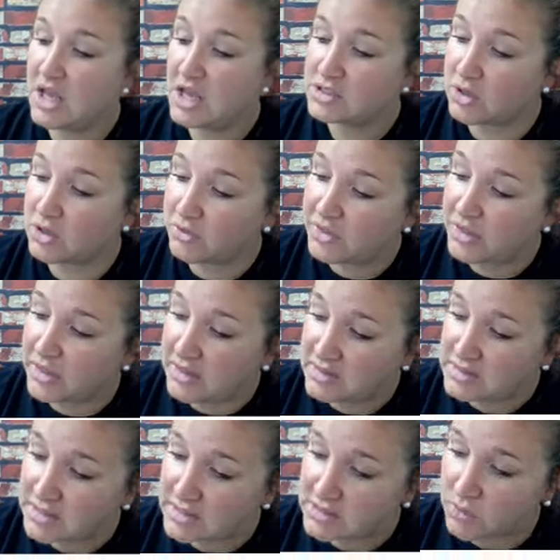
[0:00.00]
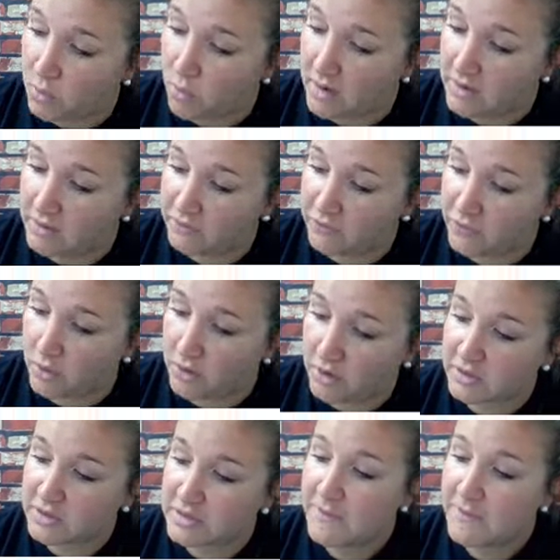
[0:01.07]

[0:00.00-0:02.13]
So this is a 1/4.